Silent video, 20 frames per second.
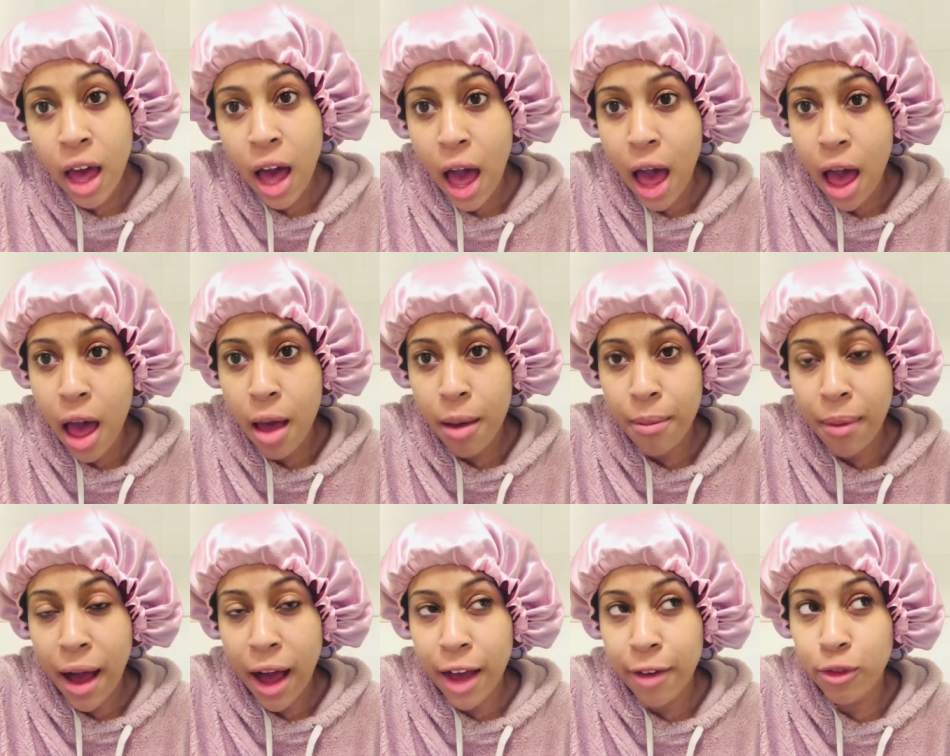
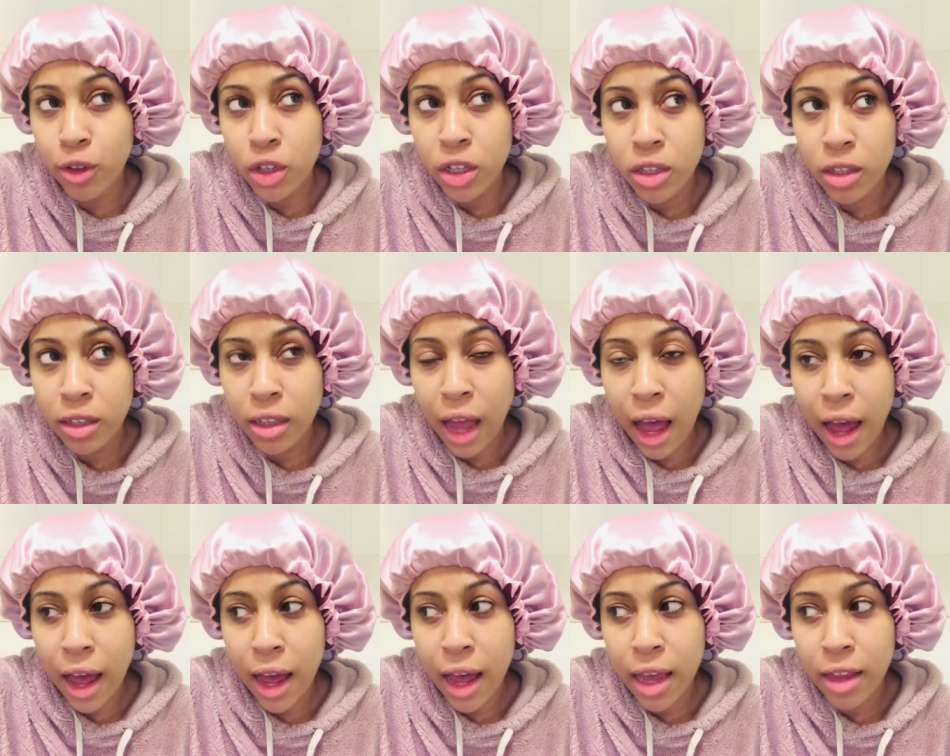Um, I've just
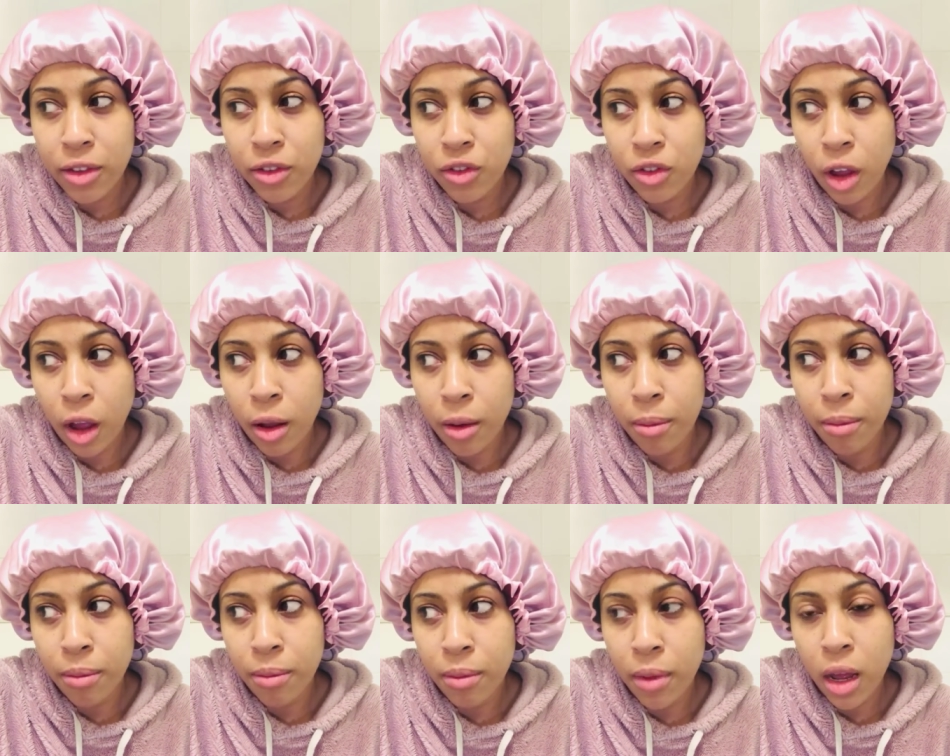had
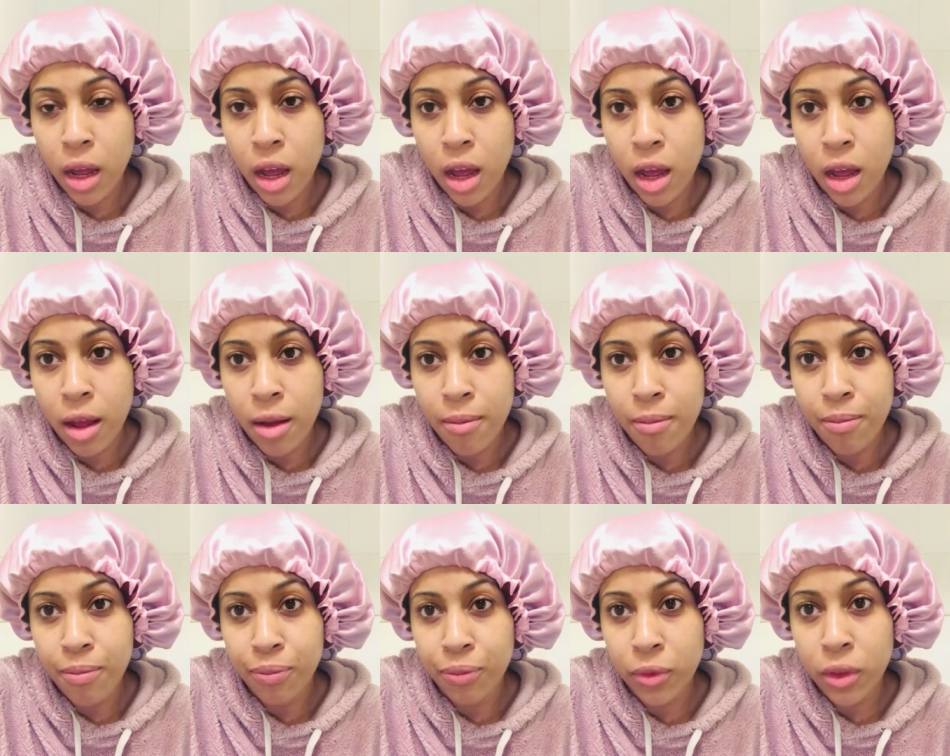some
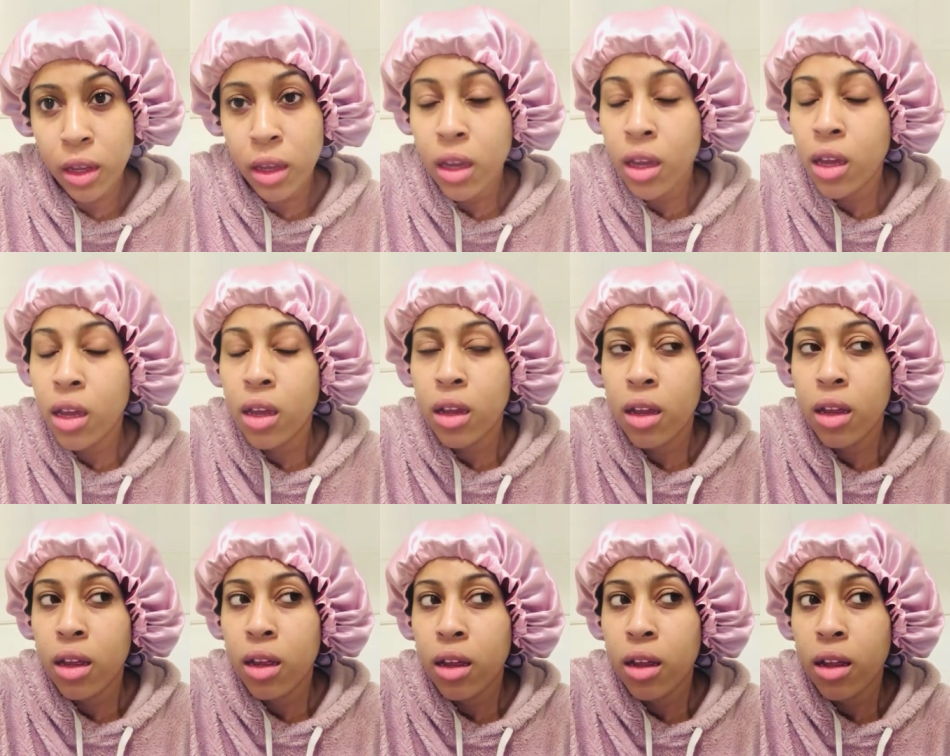um,
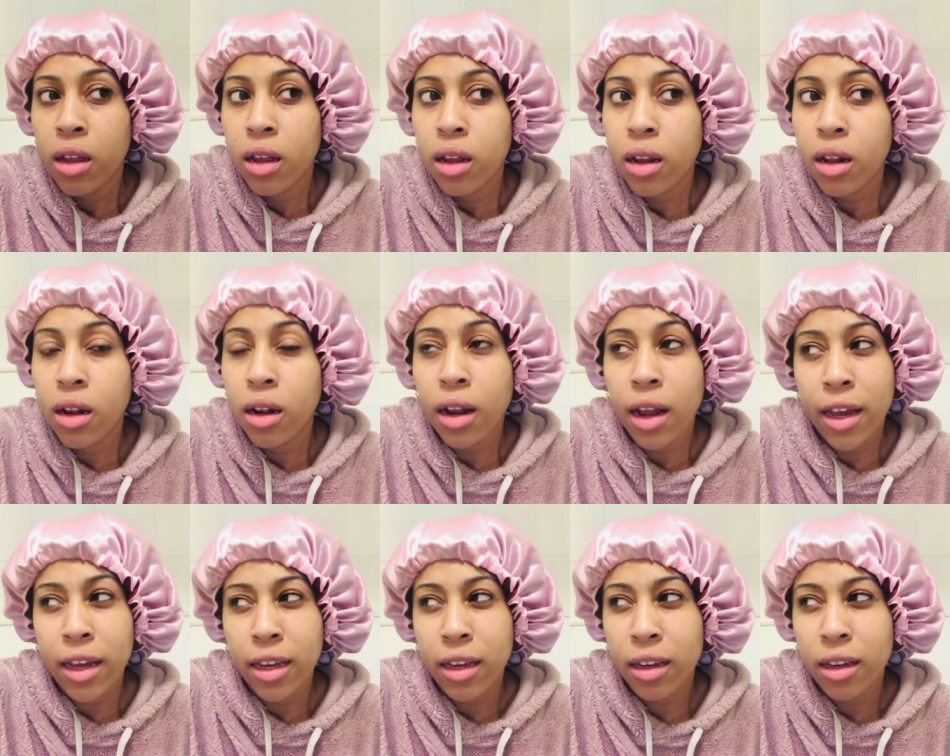
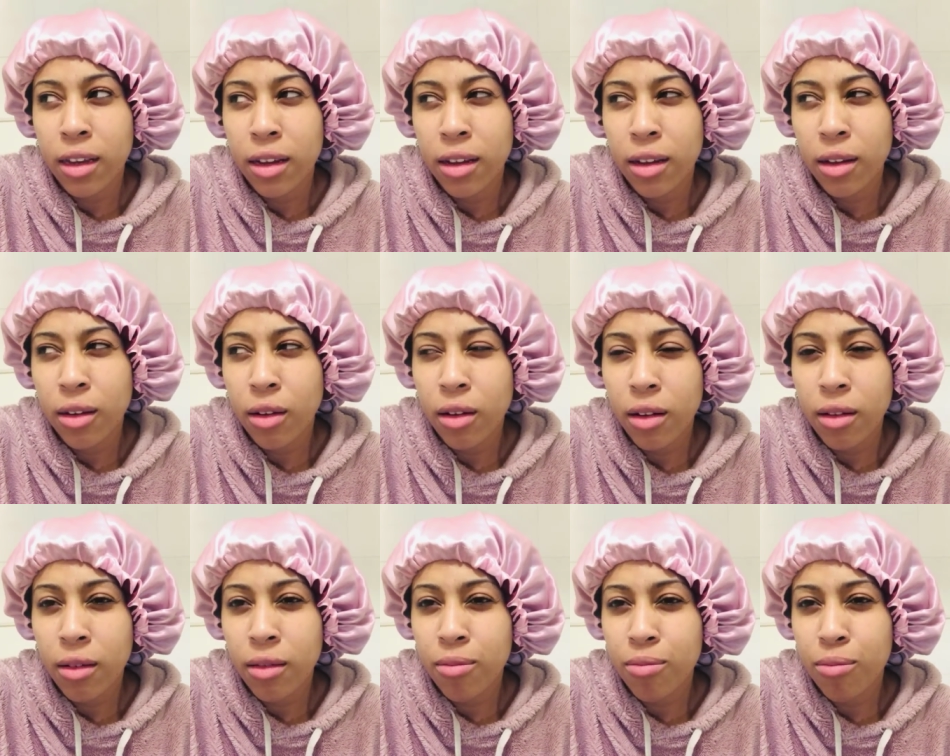like,
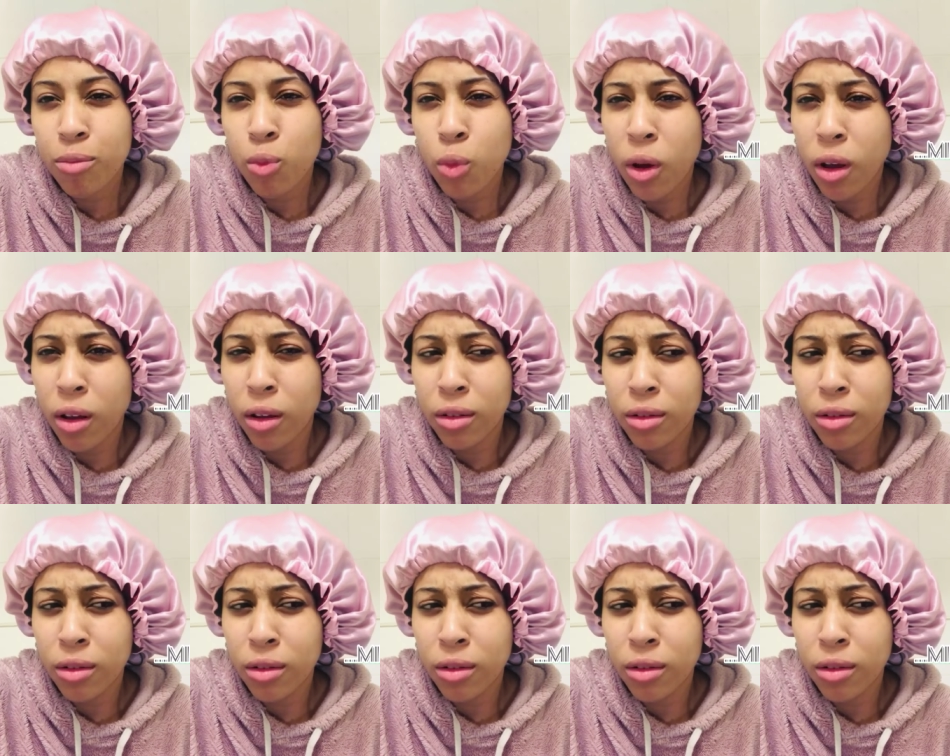well,